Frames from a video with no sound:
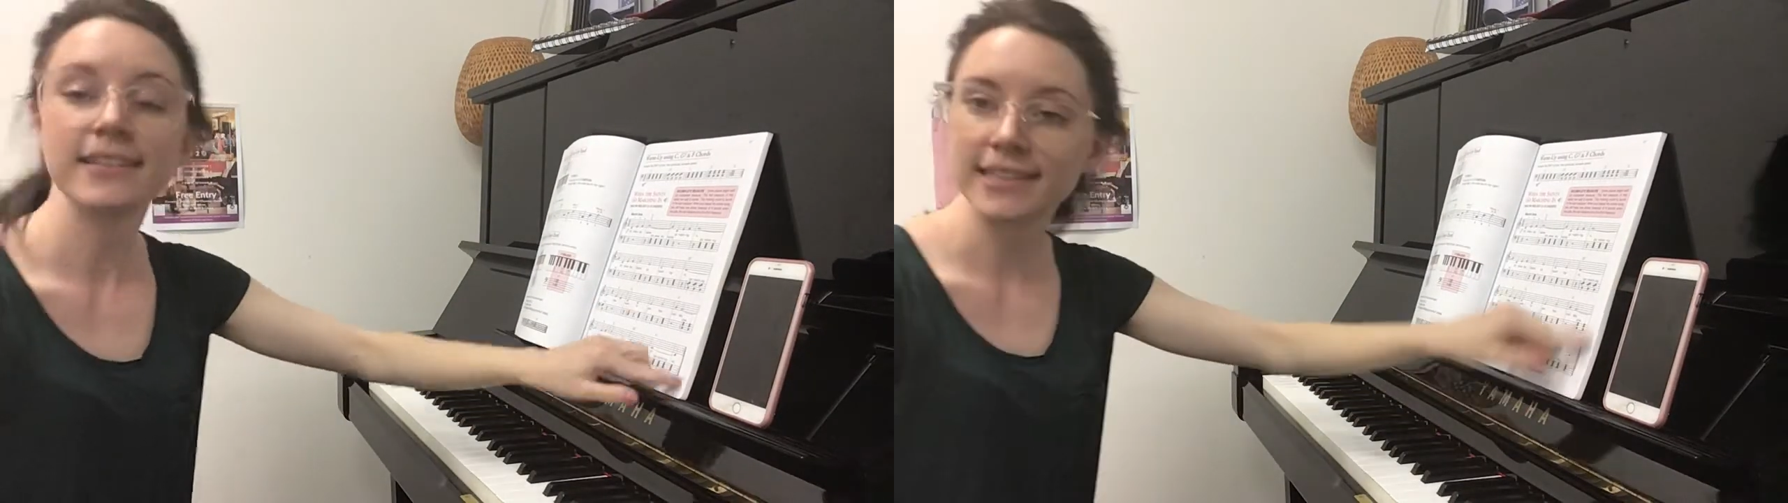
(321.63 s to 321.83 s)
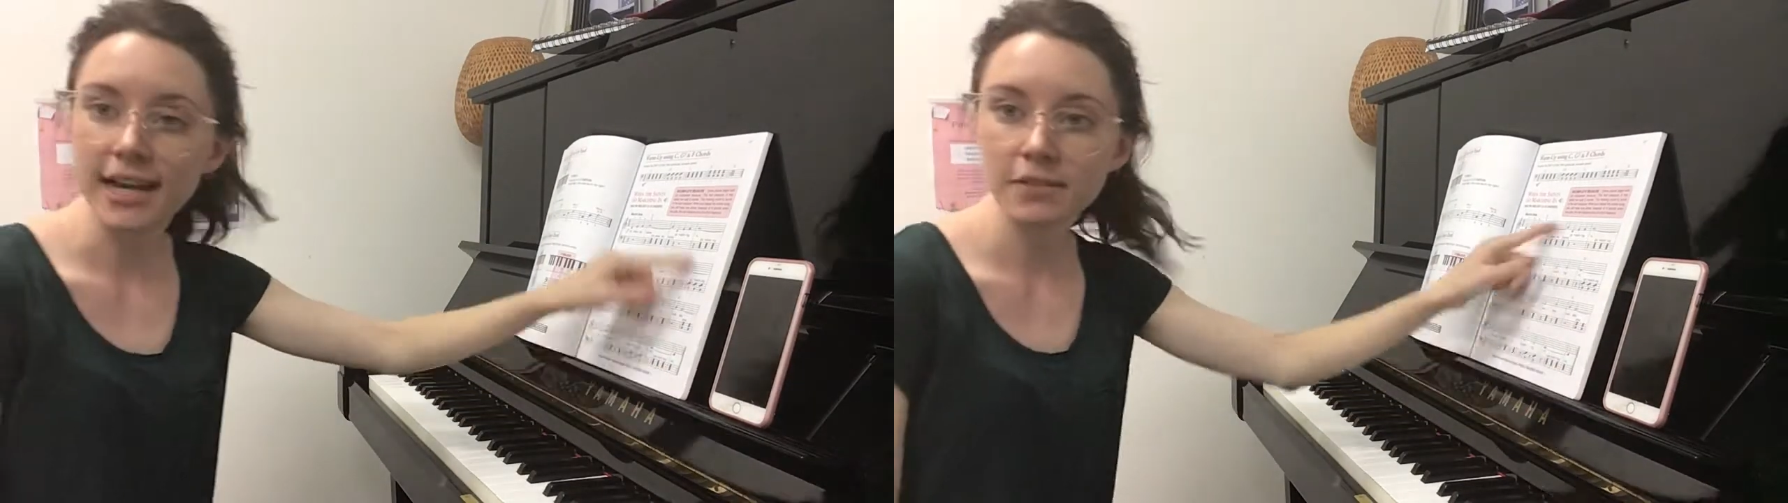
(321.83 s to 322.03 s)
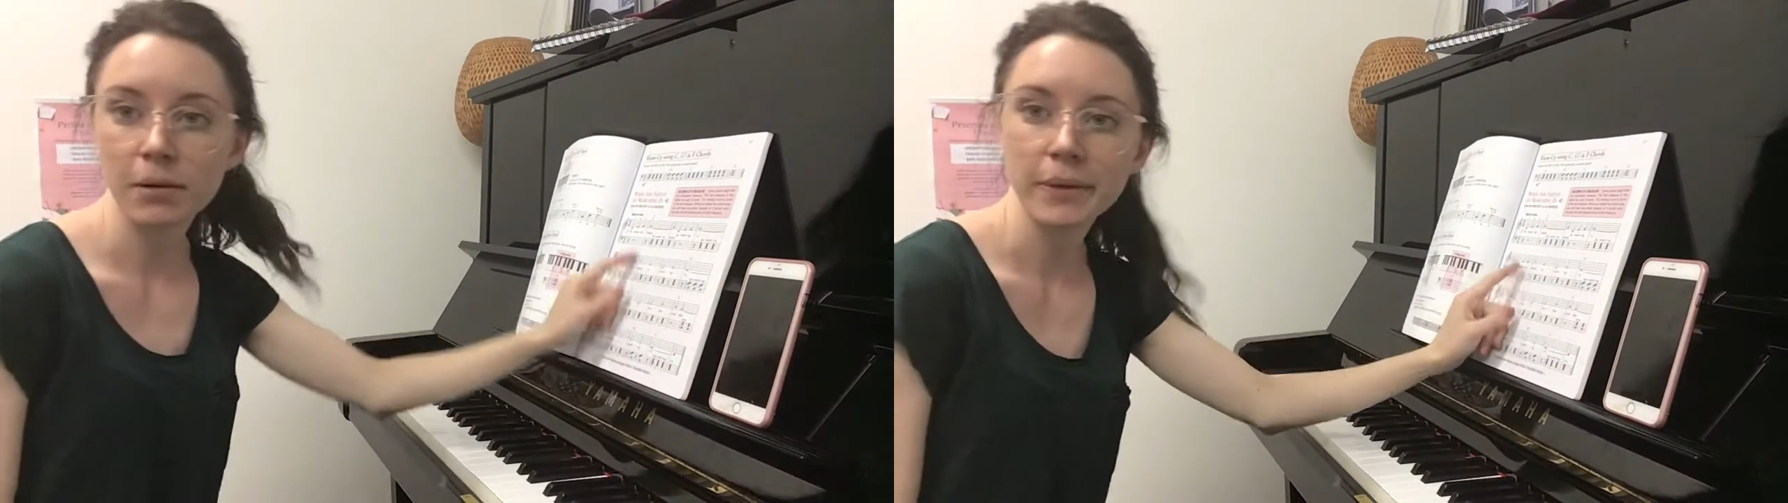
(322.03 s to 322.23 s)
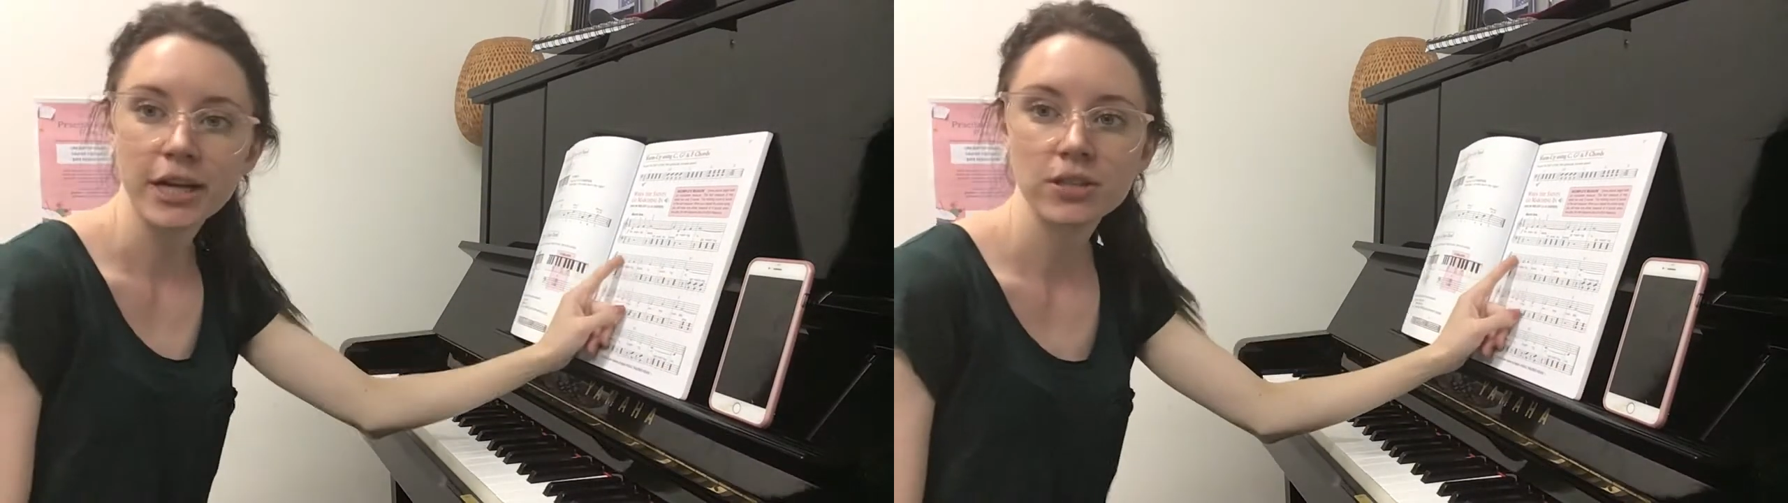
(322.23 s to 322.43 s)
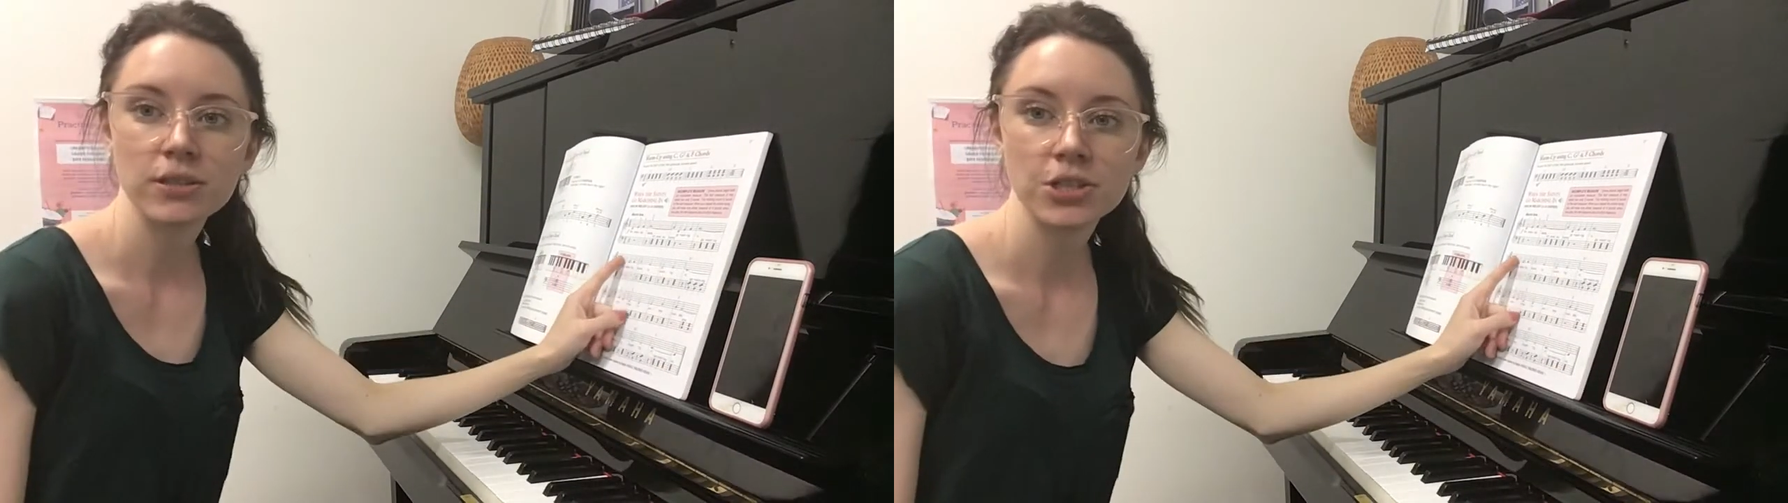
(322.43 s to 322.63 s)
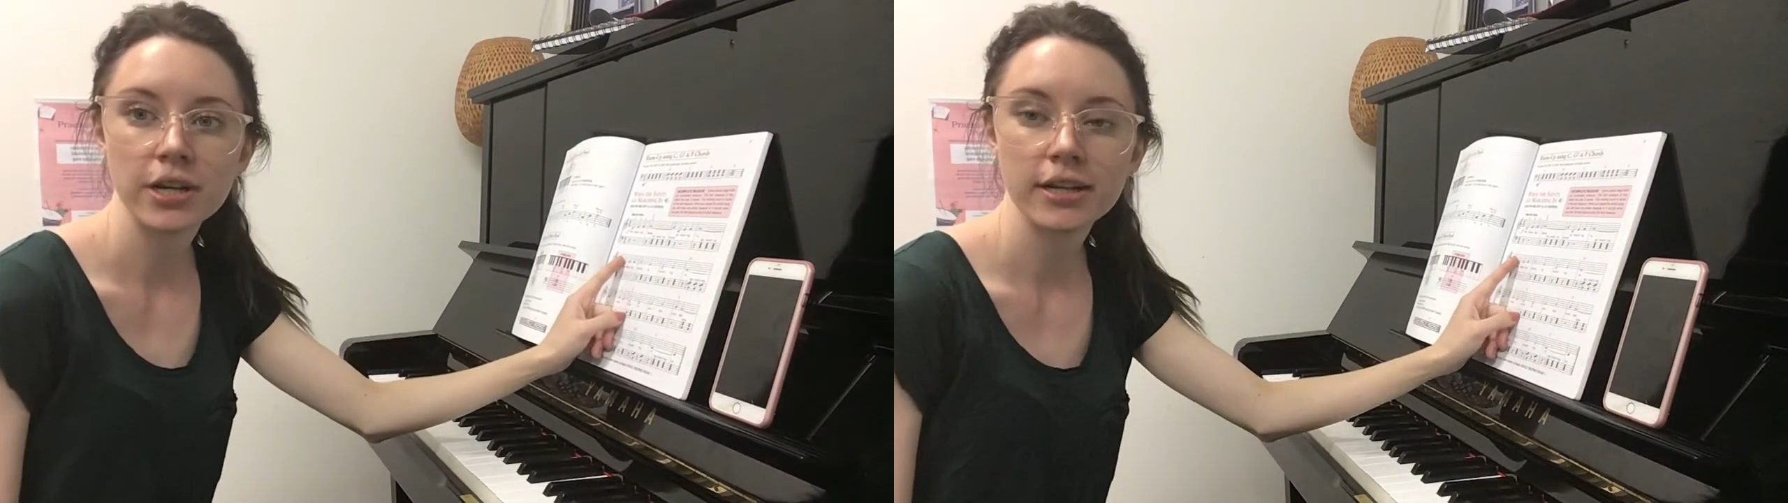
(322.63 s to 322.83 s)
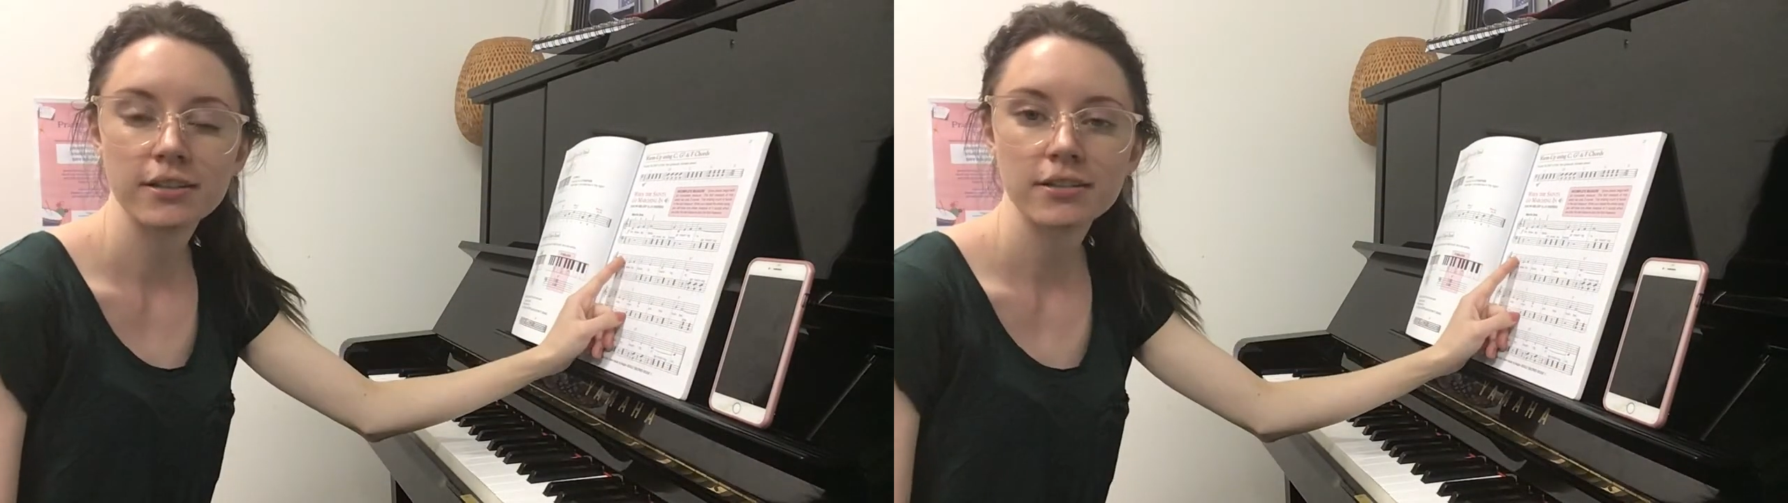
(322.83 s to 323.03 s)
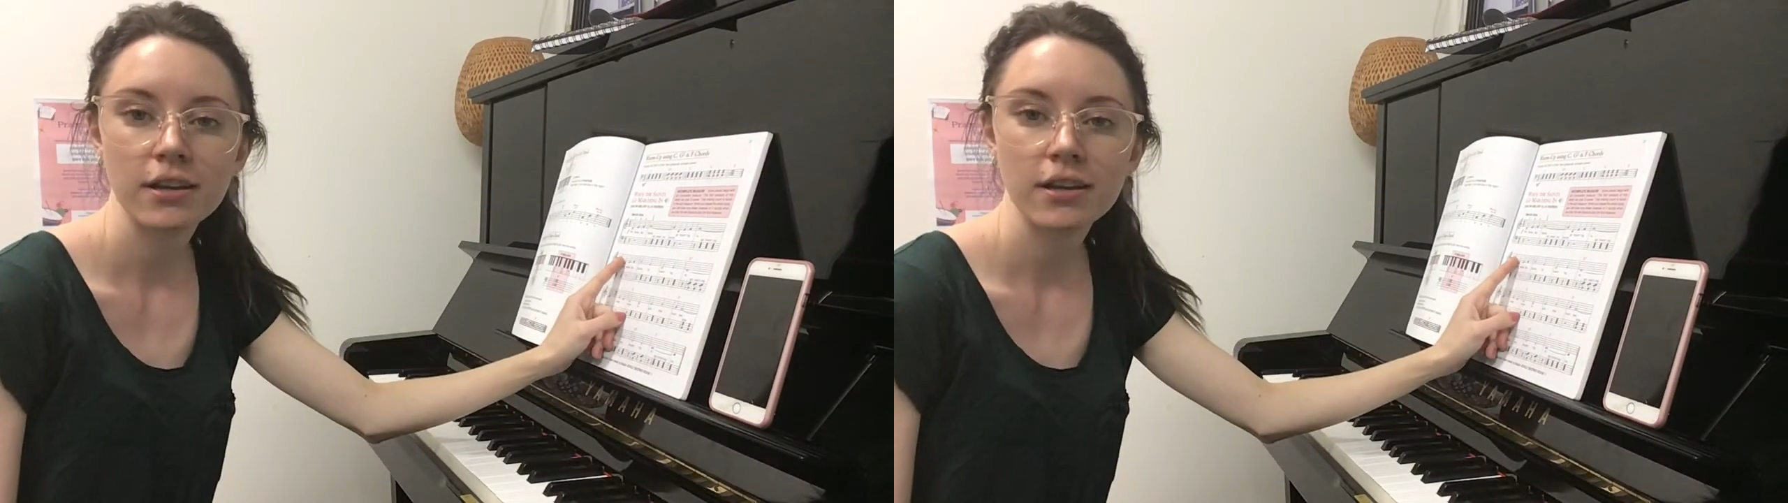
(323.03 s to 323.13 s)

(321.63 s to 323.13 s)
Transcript: that's when we actually change